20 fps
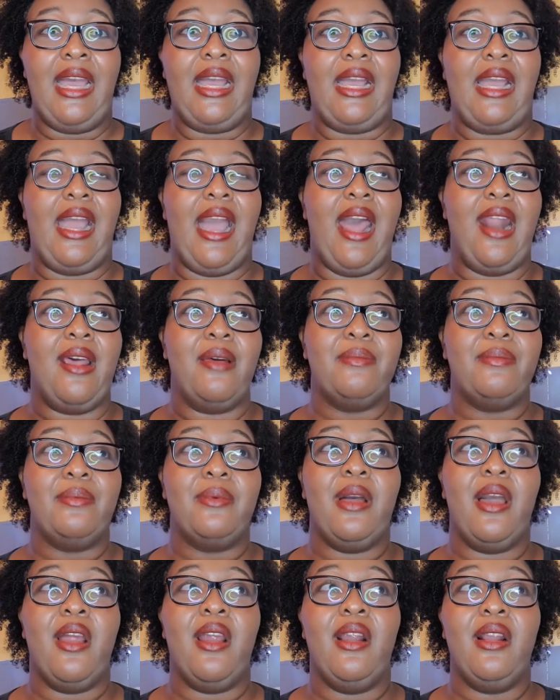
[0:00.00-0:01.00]
got up
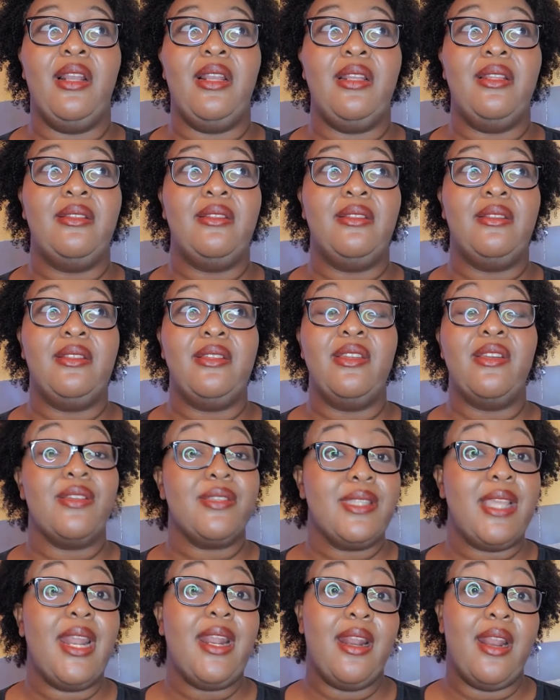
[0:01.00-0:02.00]
early, you know,
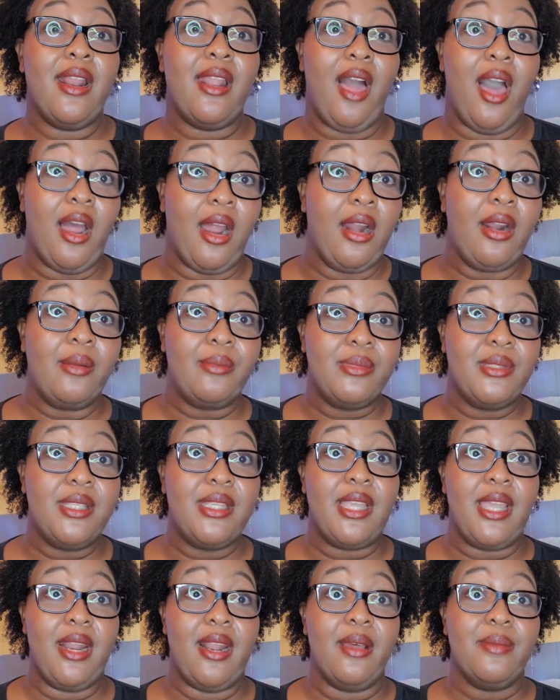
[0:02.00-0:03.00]
set an alarm to
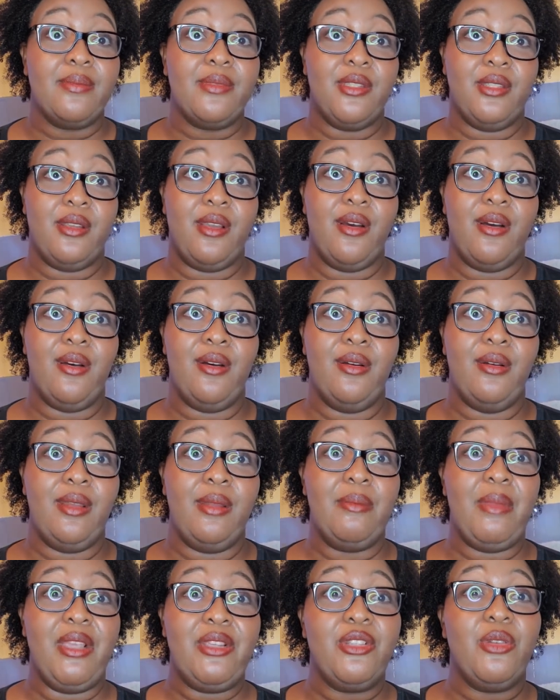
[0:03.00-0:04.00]
get up to go
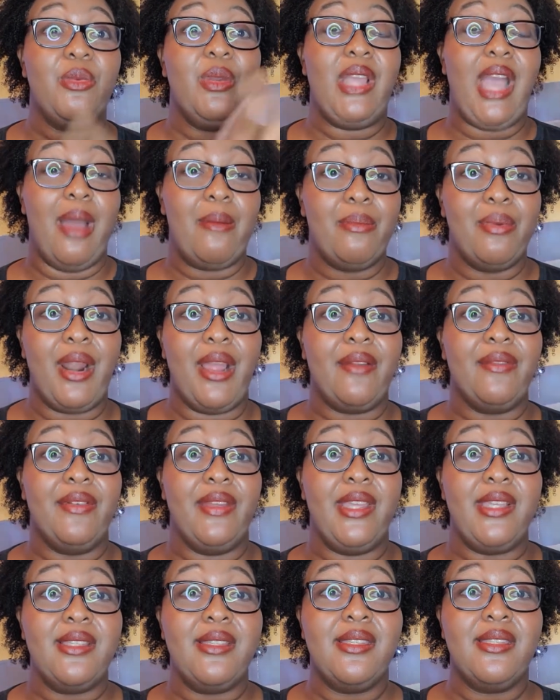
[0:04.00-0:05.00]
and make sure we got
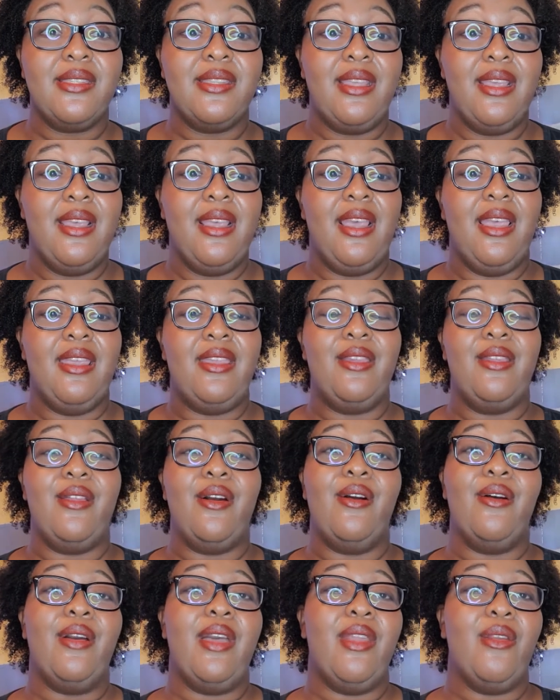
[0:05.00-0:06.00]
breakfast, you
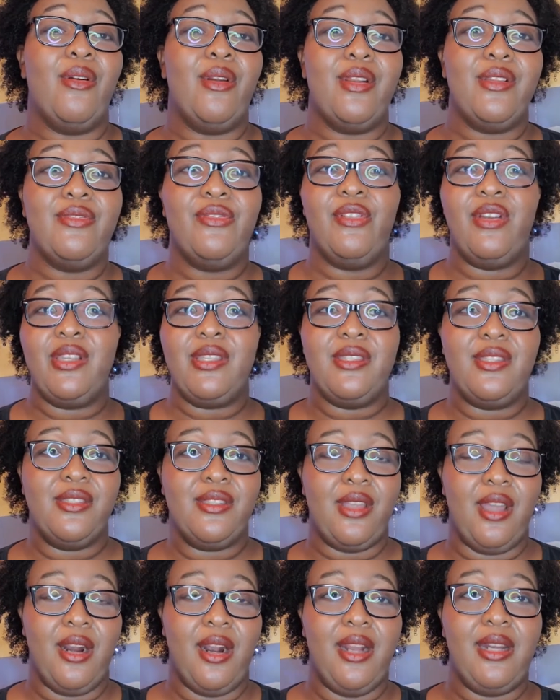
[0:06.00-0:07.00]
know, in order for us to
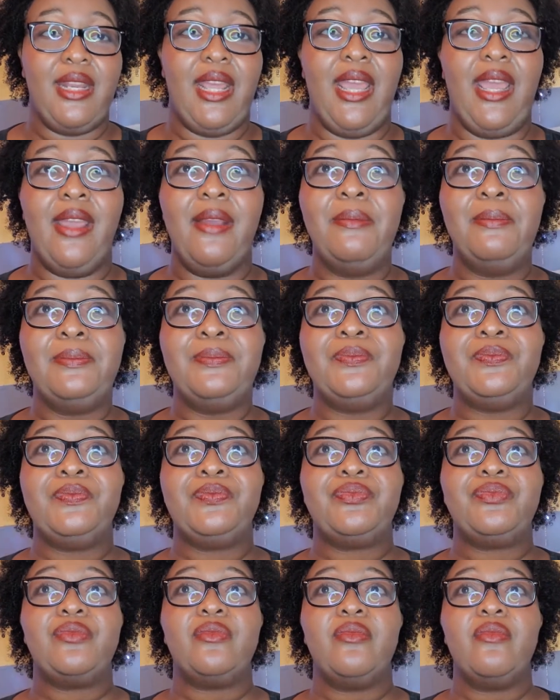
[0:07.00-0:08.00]
start our day.
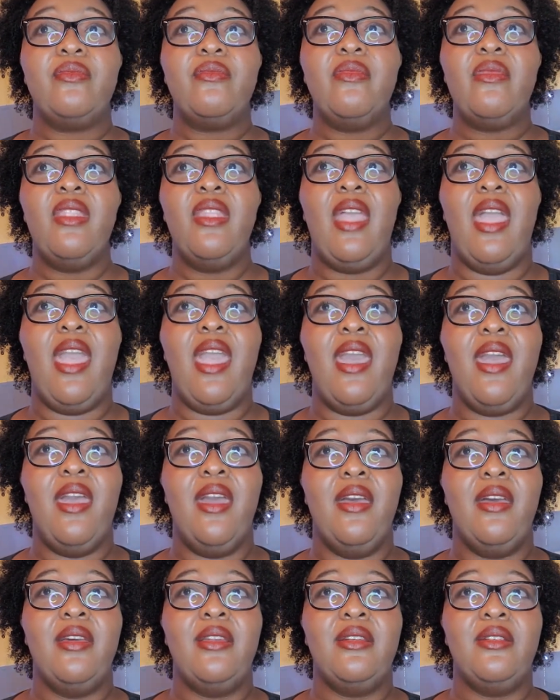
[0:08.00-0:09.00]

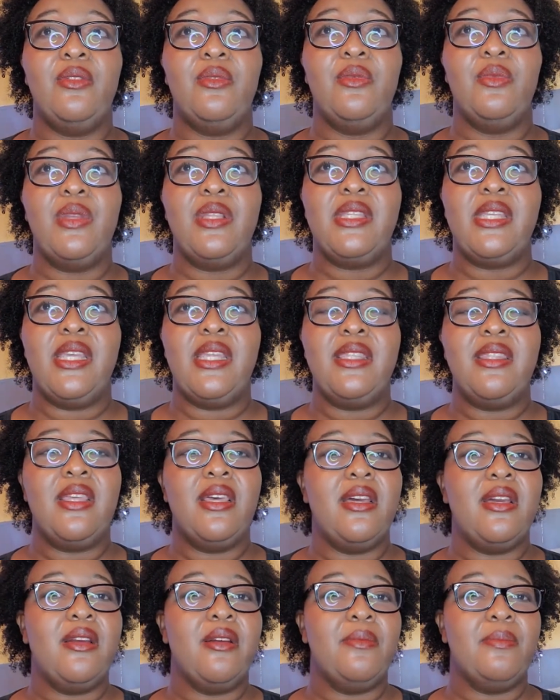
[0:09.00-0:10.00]
And we did
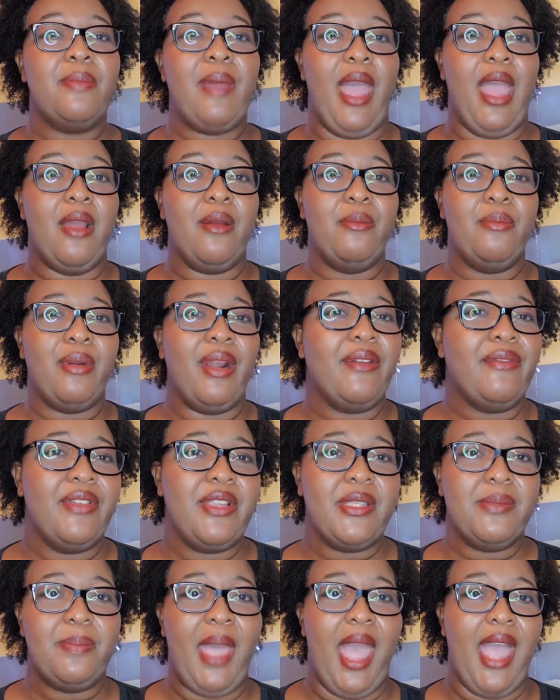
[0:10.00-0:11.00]
the
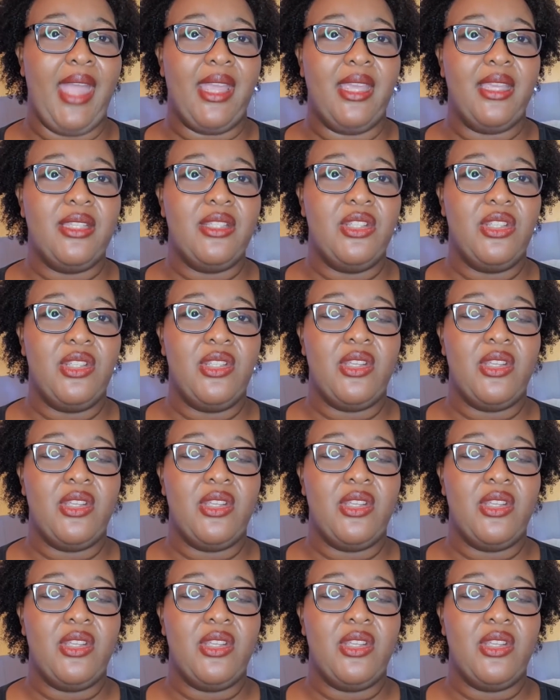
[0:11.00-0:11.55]
breakfast package,